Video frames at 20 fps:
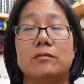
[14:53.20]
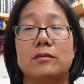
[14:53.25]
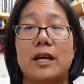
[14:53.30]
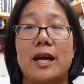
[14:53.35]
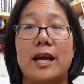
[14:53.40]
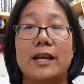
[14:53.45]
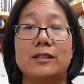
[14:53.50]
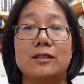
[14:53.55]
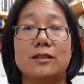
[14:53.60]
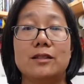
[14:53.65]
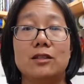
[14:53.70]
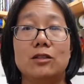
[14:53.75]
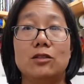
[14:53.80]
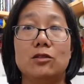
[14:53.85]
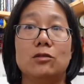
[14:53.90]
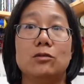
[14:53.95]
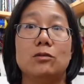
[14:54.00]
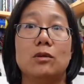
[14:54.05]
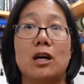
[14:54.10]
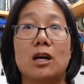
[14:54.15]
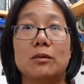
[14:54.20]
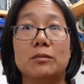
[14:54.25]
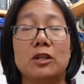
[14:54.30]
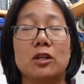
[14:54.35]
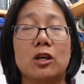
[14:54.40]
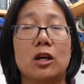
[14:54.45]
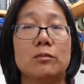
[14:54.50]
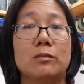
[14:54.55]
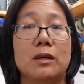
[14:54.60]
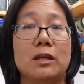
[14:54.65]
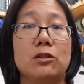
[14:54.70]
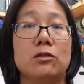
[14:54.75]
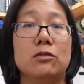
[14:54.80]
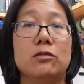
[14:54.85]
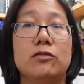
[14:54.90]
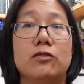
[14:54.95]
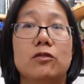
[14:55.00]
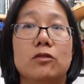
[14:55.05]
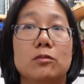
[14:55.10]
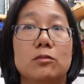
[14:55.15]
ACU Army Combat
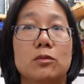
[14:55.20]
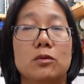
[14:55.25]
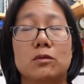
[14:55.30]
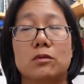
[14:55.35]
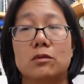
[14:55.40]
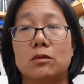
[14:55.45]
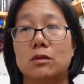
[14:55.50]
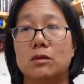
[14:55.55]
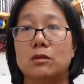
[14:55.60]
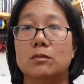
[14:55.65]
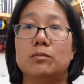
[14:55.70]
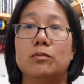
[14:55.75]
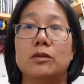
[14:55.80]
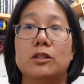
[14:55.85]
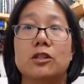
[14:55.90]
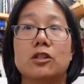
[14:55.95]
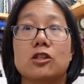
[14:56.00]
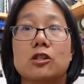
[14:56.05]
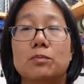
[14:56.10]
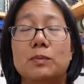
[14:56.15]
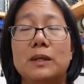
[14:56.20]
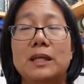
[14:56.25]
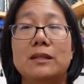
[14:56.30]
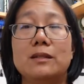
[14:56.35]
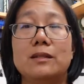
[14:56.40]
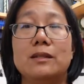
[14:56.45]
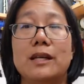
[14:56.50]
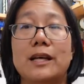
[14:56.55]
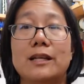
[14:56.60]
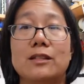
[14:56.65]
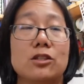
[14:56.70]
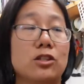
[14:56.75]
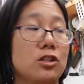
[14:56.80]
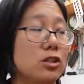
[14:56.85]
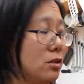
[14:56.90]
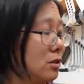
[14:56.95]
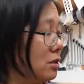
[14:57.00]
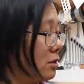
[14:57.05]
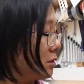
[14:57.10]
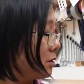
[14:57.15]
Uniform or British PCS
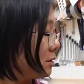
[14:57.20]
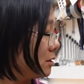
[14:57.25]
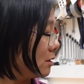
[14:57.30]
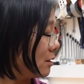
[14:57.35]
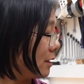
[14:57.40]
shirts.